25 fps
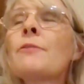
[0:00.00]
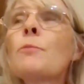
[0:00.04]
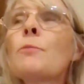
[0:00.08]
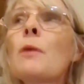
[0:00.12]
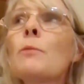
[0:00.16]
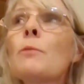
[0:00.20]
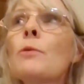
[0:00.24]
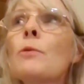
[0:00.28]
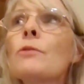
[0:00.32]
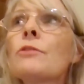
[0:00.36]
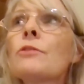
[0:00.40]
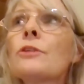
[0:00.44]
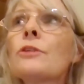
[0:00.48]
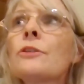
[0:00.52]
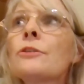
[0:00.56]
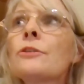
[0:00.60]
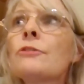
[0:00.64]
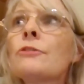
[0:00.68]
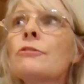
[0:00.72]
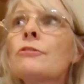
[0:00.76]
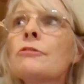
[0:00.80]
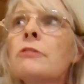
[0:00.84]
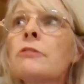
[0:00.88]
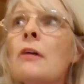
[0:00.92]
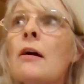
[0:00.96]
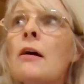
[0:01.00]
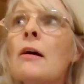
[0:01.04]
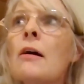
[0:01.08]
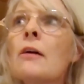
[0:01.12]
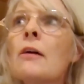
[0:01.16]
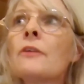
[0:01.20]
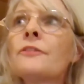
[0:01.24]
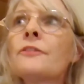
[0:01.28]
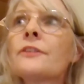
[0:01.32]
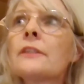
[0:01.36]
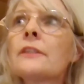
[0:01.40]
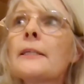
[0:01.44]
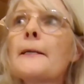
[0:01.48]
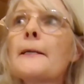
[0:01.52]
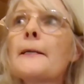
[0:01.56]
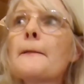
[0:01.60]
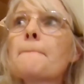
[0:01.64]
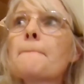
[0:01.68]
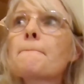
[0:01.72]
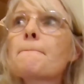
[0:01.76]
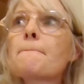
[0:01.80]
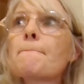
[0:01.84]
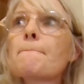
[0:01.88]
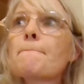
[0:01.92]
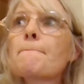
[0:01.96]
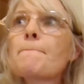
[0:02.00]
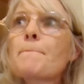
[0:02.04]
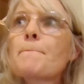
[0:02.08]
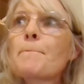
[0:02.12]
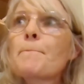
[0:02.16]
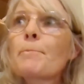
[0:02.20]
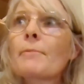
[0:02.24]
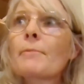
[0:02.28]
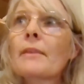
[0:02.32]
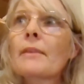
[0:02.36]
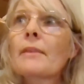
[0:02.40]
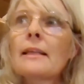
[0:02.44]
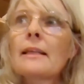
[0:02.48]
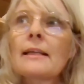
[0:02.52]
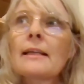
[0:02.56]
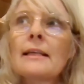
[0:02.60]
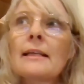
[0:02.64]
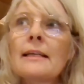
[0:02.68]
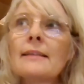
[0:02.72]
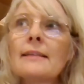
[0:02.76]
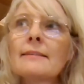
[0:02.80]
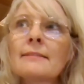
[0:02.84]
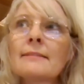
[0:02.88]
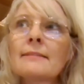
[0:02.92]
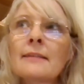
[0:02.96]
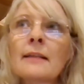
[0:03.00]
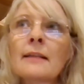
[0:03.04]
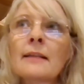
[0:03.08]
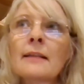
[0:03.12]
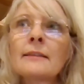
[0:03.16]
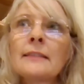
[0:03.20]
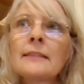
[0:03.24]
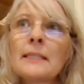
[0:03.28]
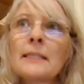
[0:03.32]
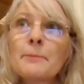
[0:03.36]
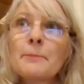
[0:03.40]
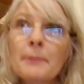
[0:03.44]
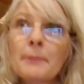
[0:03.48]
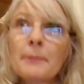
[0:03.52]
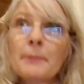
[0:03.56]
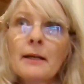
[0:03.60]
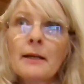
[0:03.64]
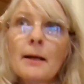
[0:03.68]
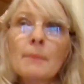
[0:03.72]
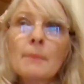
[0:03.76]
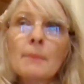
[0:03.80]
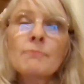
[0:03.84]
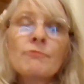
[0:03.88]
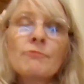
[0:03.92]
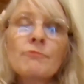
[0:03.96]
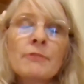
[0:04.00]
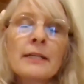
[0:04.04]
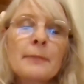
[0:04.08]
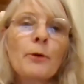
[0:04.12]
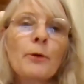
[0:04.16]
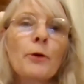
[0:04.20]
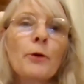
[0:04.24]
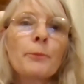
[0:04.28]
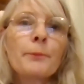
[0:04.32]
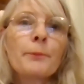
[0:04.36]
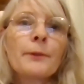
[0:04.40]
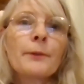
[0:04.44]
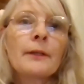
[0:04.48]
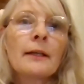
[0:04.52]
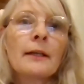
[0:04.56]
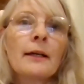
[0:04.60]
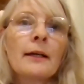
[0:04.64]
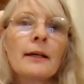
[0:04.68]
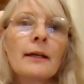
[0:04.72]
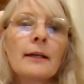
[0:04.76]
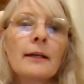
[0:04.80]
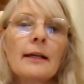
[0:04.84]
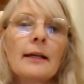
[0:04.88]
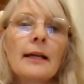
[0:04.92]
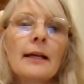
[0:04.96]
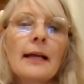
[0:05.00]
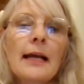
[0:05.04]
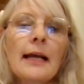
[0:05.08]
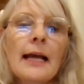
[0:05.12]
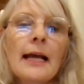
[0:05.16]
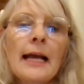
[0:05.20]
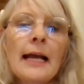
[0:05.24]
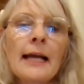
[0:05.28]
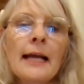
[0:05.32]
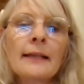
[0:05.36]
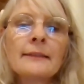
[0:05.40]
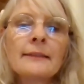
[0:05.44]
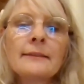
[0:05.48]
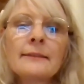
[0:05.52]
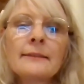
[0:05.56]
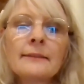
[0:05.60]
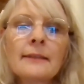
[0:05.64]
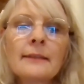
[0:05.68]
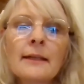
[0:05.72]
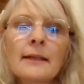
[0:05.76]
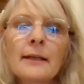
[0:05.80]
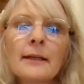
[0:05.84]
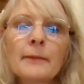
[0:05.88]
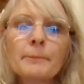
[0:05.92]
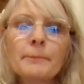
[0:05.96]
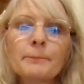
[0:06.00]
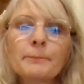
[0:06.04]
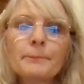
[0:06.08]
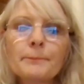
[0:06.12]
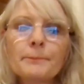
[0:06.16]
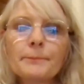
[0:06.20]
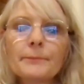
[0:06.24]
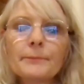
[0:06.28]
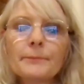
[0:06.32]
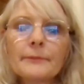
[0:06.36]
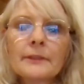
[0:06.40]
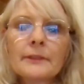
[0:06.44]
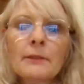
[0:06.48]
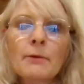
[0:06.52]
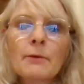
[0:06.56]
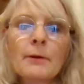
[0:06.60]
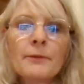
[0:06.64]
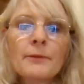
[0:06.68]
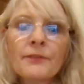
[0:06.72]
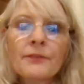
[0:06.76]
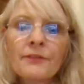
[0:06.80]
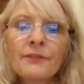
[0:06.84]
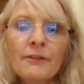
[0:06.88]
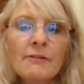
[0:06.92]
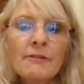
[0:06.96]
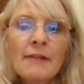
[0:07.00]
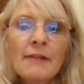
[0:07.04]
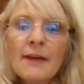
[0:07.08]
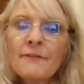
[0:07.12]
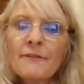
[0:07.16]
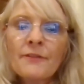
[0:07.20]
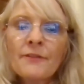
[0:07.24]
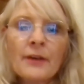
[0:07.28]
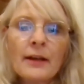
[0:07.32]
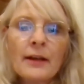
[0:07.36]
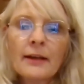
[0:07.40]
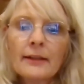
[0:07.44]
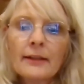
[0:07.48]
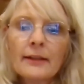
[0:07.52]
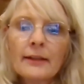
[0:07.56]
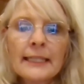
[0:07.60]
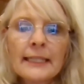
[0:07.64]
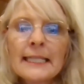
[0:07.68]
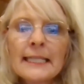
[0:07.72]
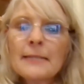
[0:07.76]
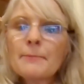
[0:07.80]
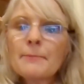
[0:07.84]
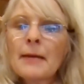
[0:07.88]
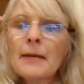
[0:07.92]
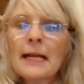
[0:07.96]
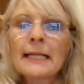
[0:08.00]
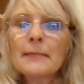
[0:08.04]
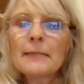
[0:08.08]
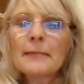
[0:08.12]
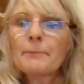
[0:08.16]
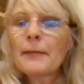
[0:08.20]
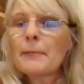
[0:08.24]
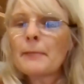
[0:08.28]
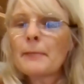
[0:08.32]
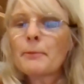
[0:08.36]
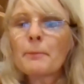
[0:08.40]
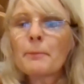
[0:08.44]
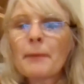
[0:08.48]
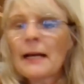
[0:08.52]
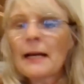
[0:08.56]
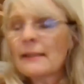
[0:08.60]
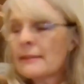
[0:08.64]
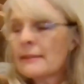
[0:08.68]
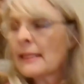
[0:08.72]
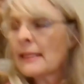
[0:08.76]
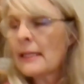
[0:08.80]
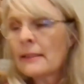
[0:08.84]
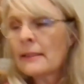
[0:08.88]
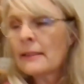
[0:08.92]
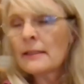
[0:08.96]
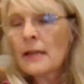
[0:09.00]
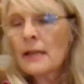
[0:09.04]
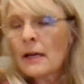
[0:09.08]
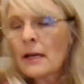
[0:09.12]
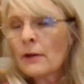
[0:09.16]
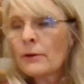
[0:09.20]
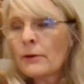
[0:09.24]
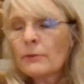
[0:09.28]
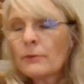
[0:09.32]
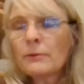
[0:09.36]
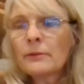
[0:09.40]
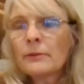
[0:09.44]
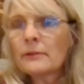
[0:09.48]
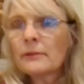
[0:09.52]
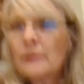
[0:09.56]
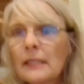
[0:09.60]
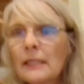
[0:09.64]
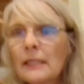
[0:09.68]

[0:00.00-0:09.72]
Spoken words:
everyone wants to do craft, it's suddenly become really popular. And so I was forever emailing people back saying, no,